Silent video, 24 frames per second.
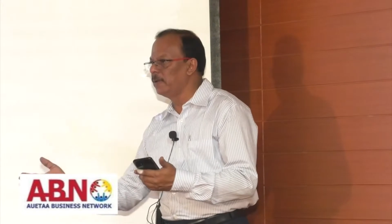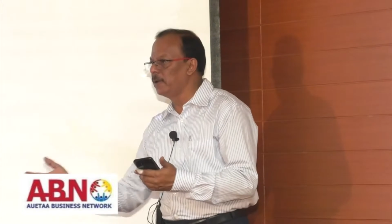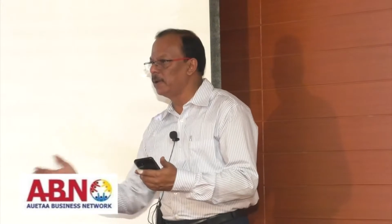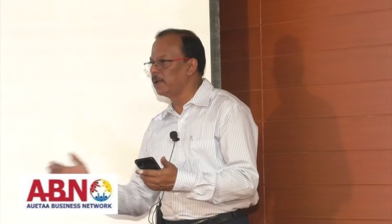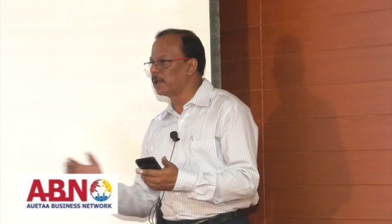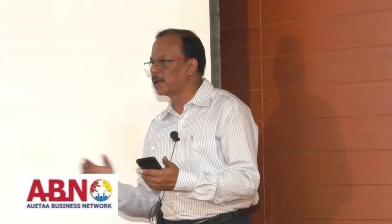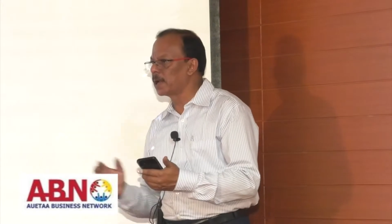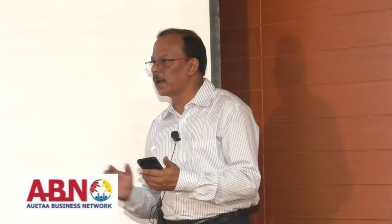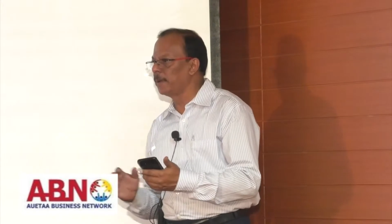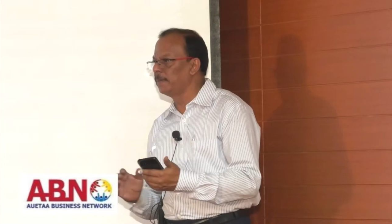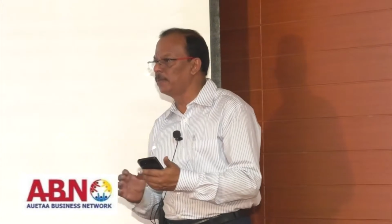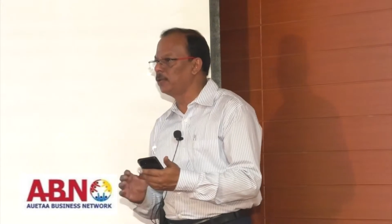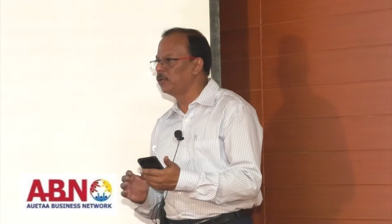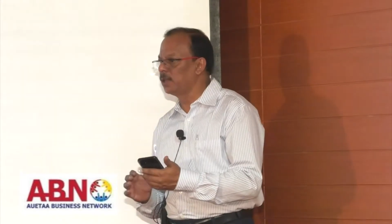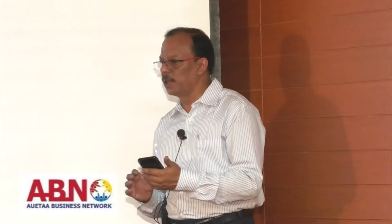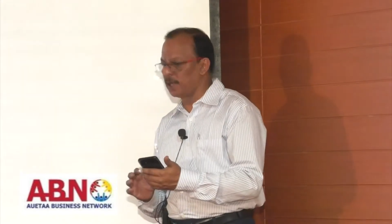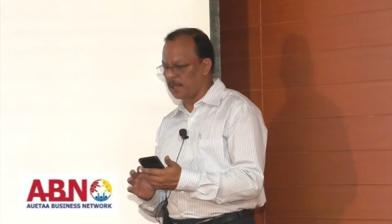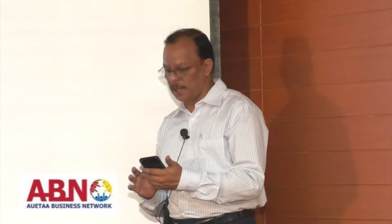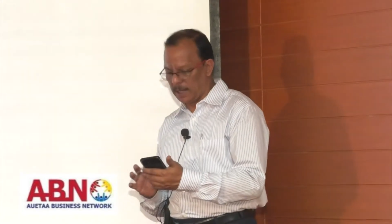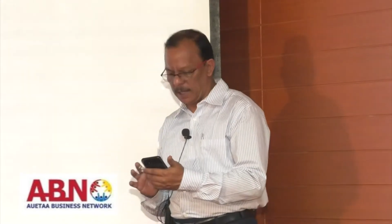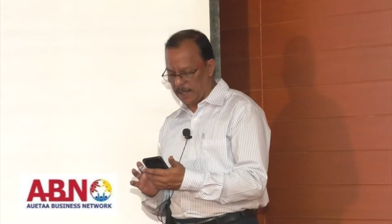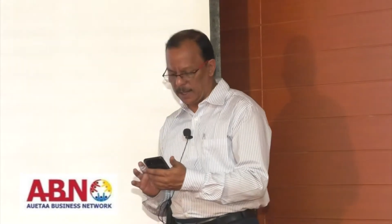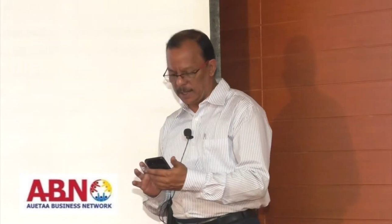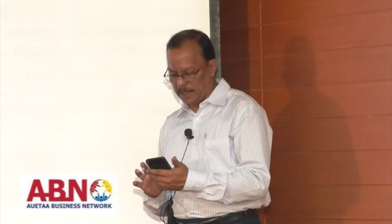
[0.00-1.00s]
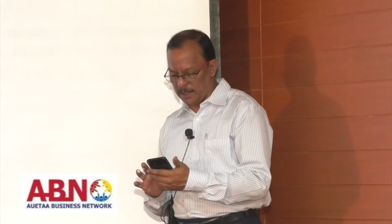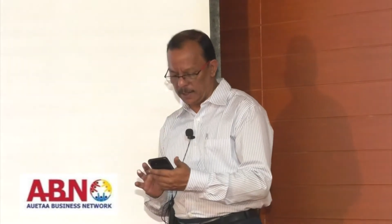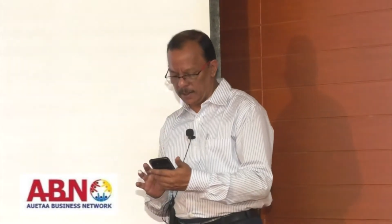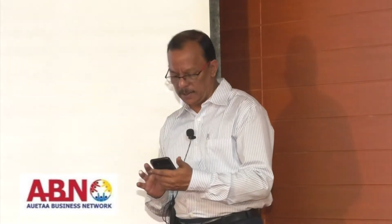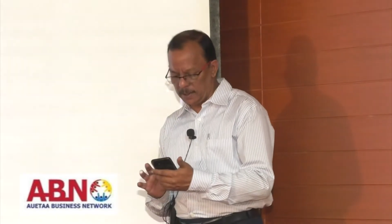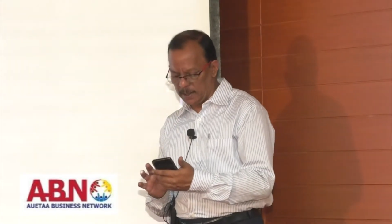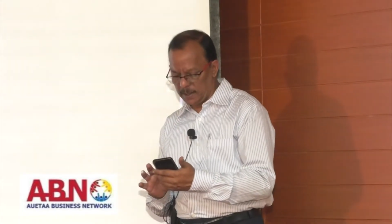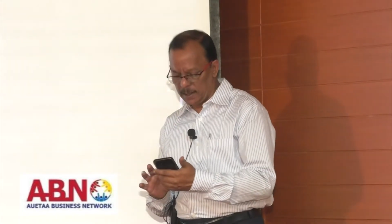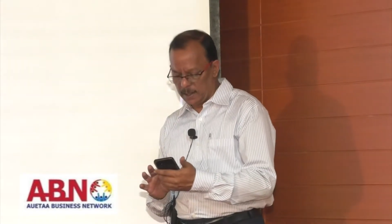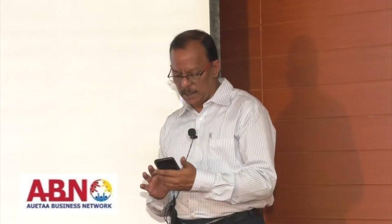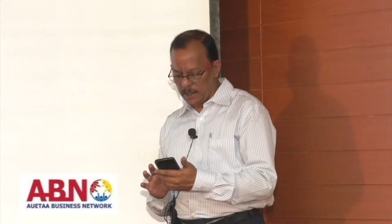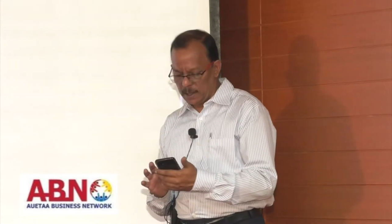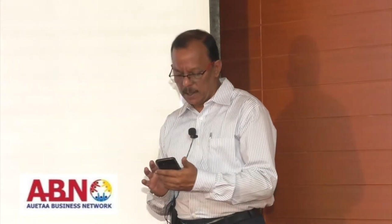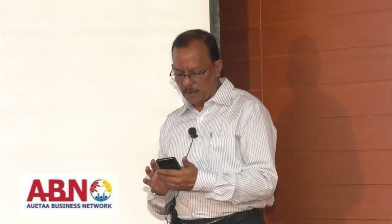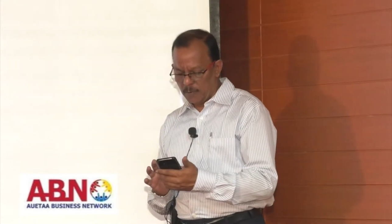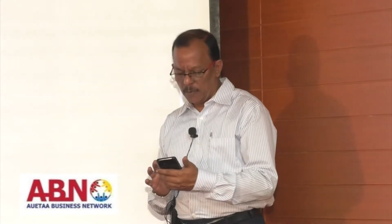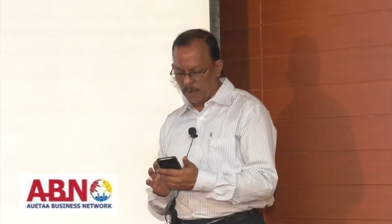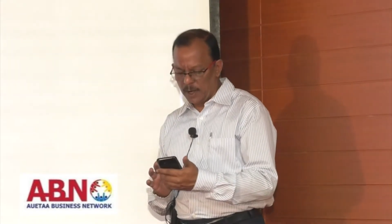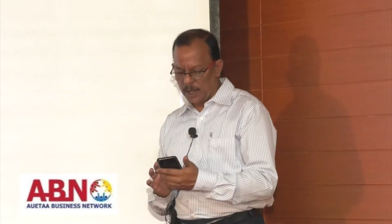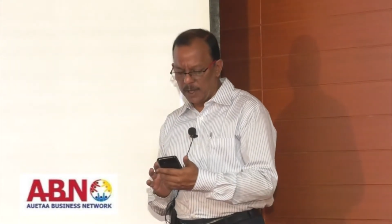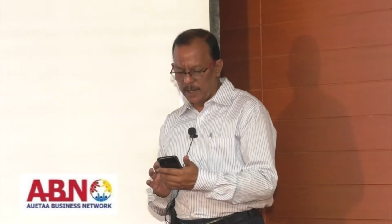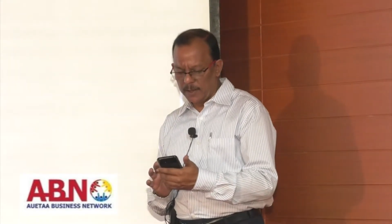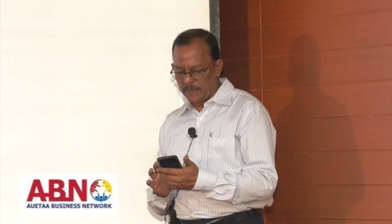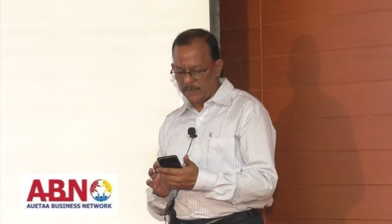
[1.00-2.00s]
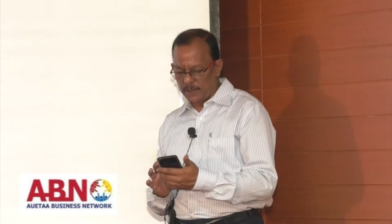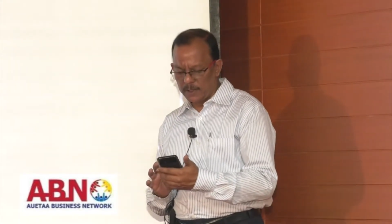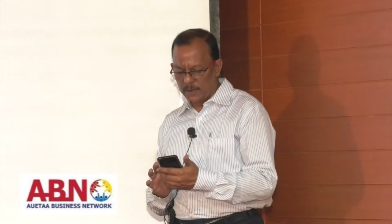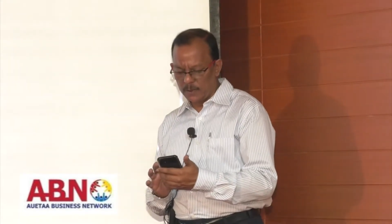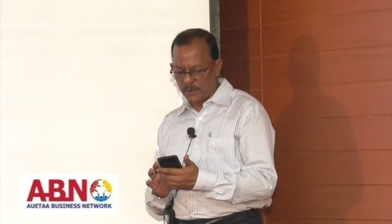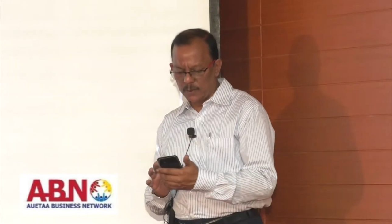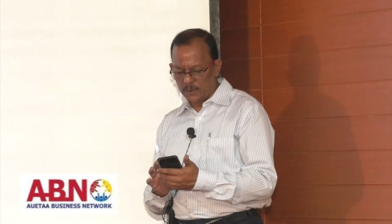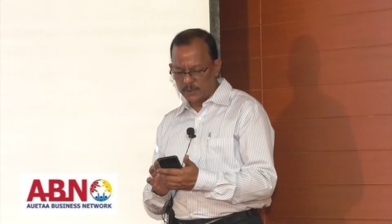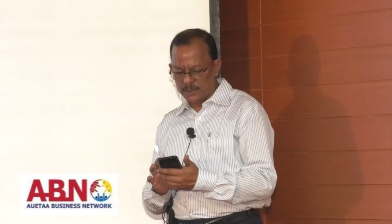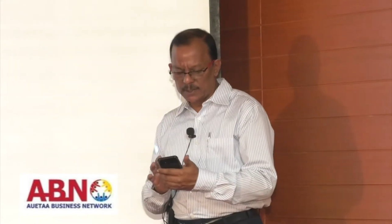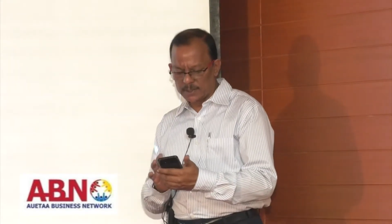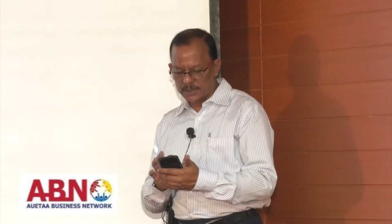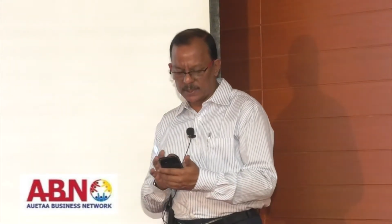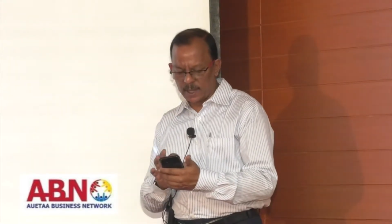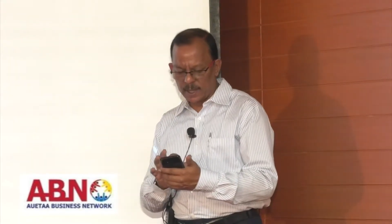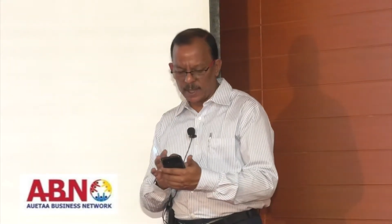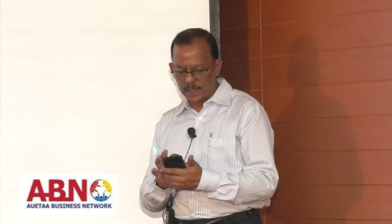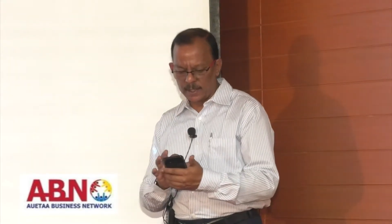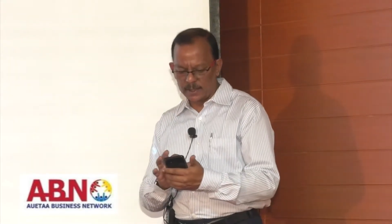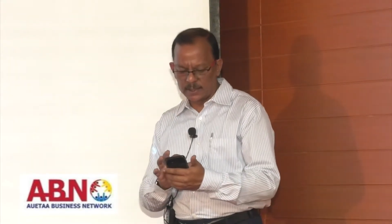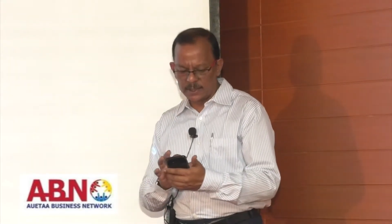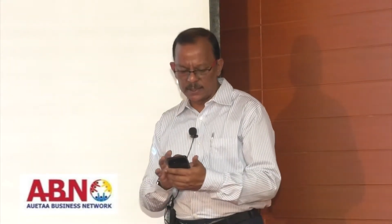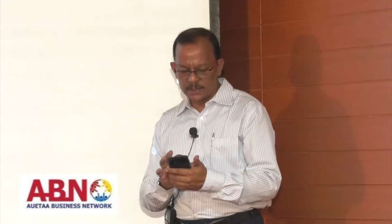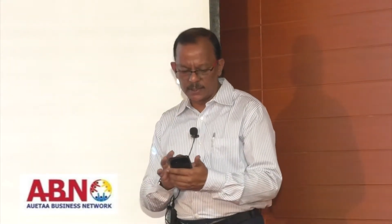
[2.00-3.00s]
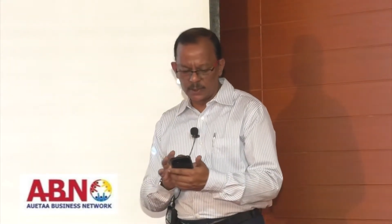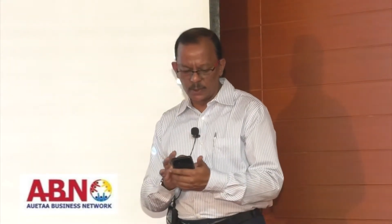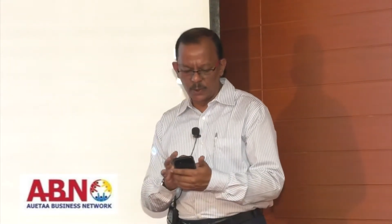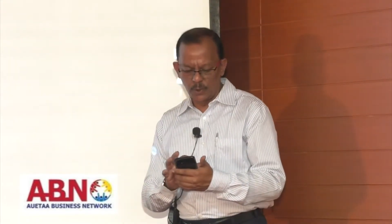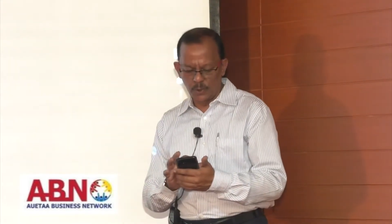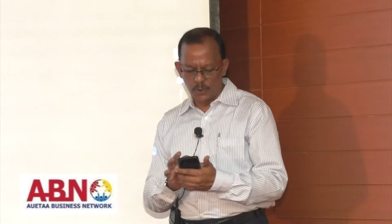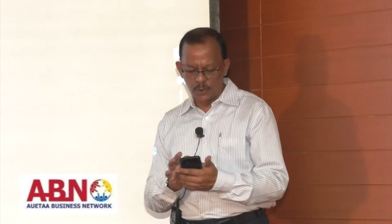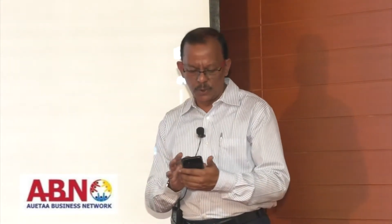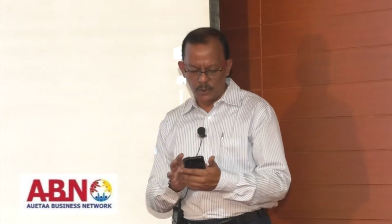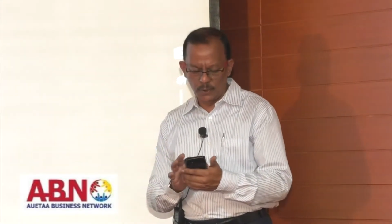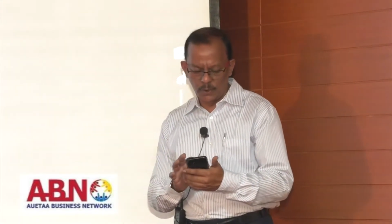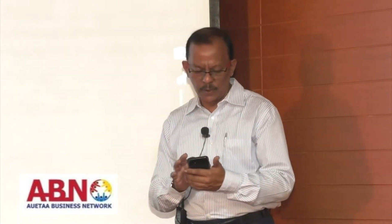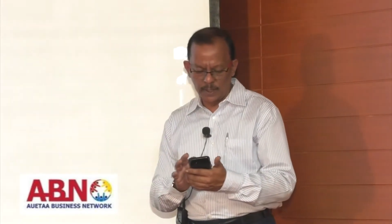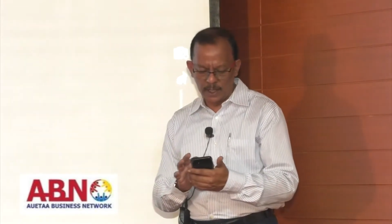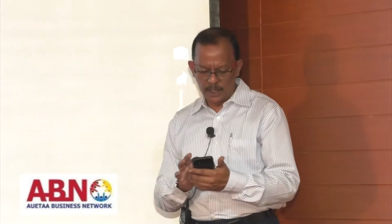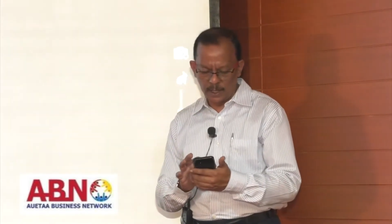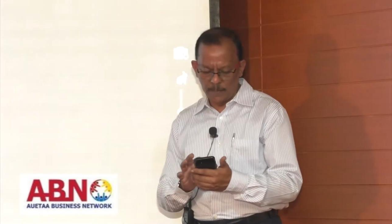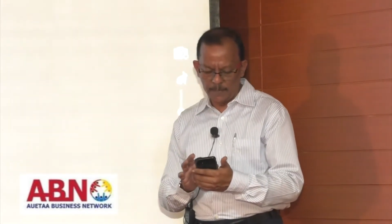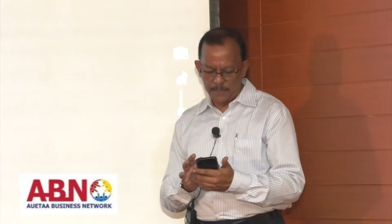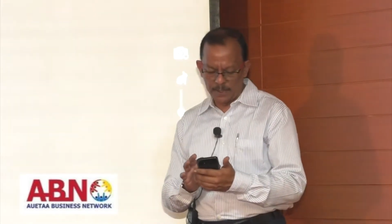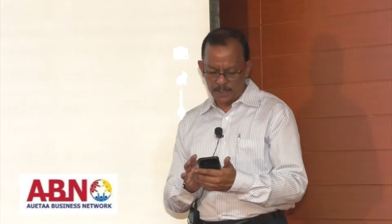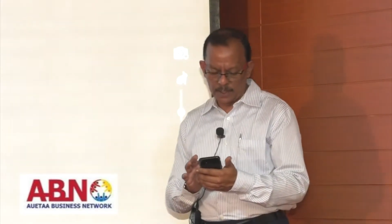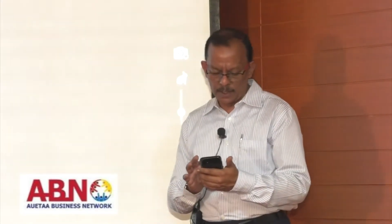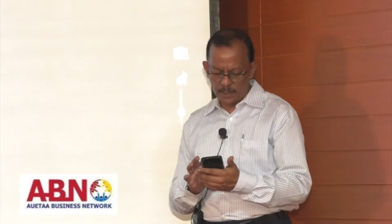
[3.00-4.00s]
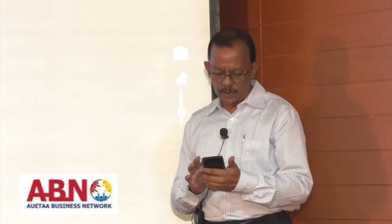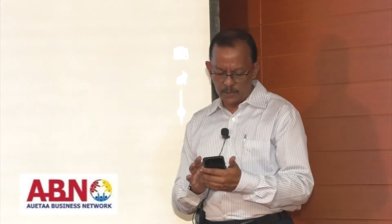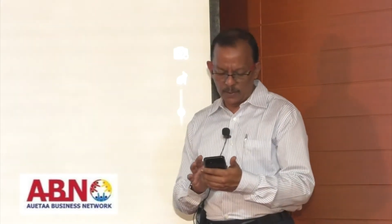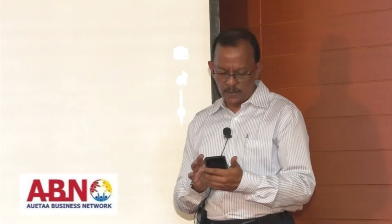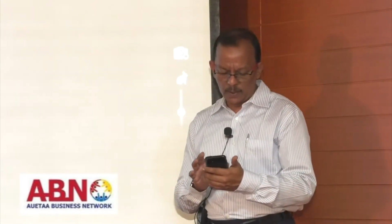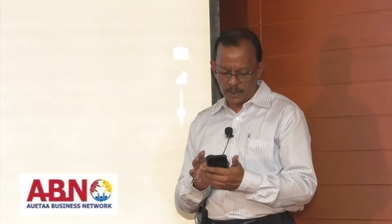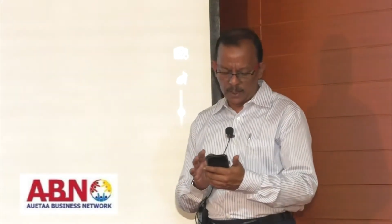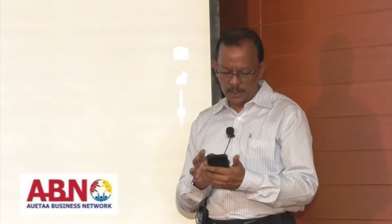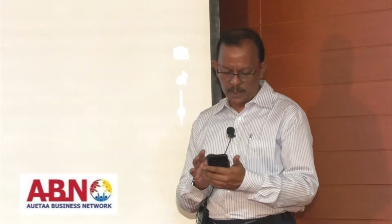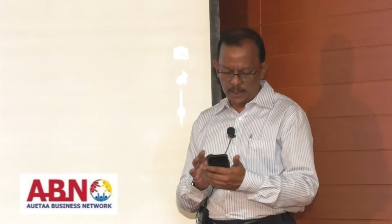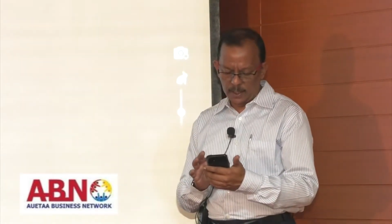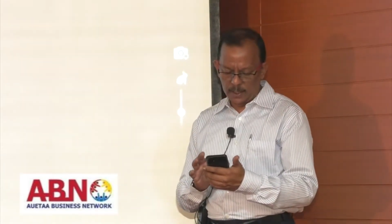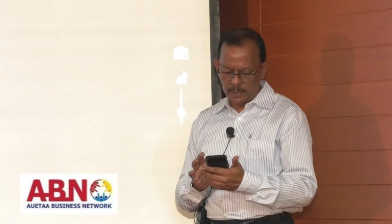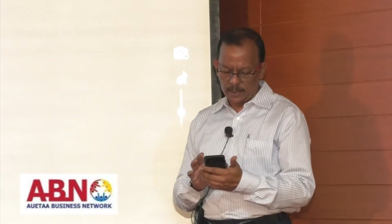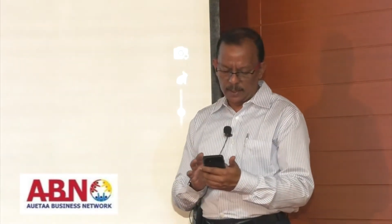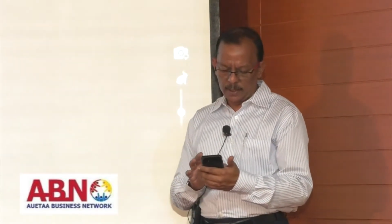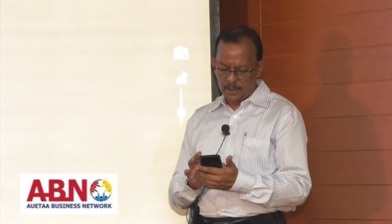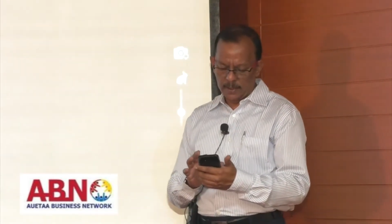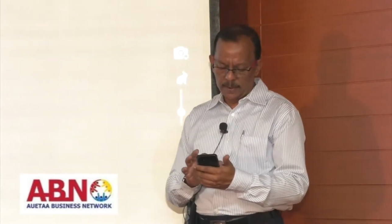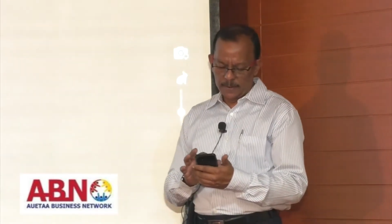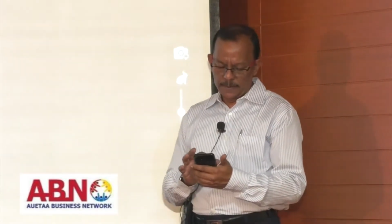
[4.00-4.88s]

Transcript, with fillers: we will come to that later what I will do is I will just go to any particular